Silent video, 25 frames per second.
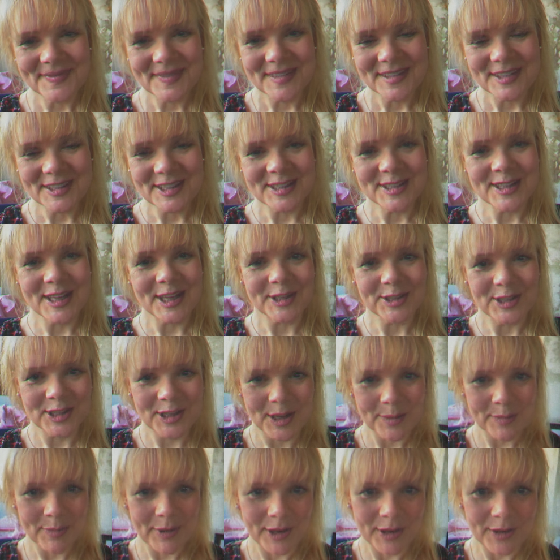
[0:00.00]
just catching
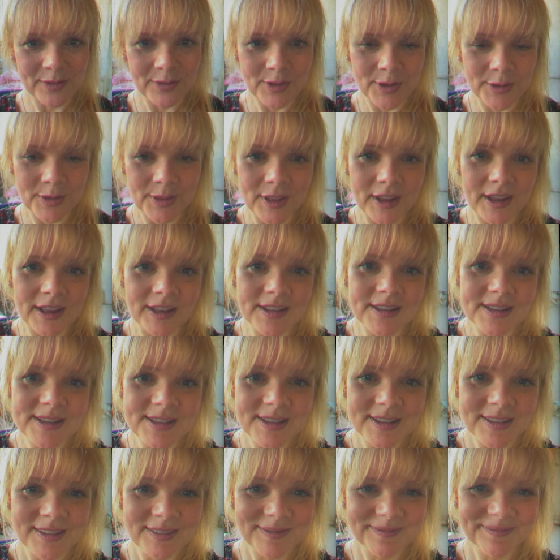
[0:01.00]
up on a few things.
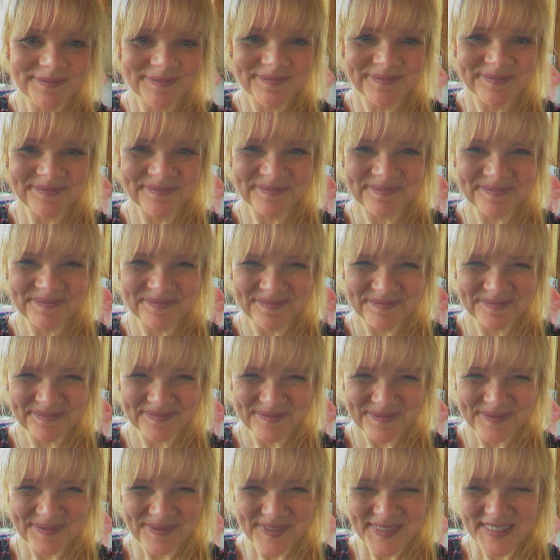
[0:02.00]

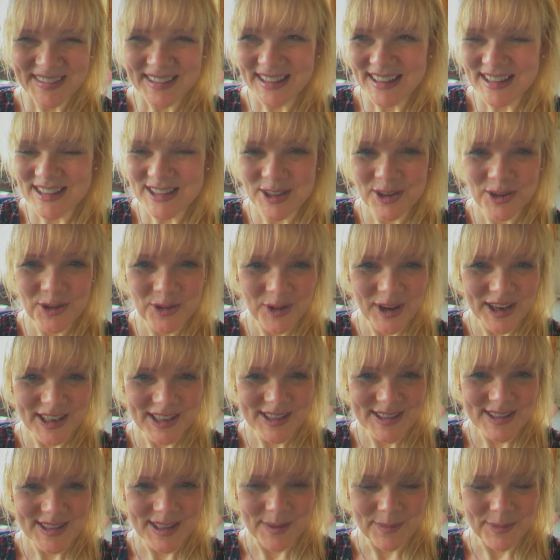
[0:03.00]
It's a great
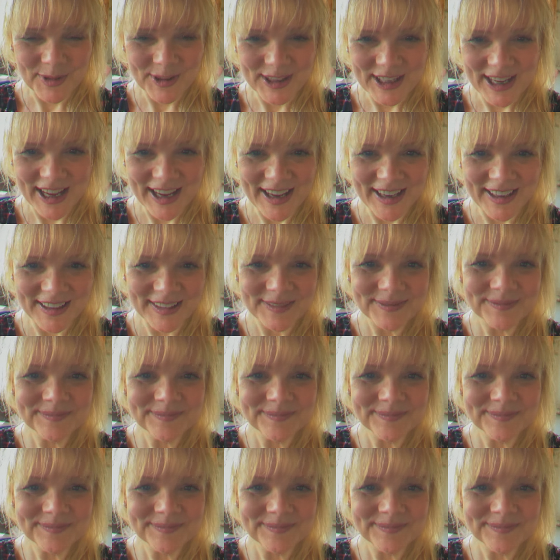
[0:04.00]
summer day.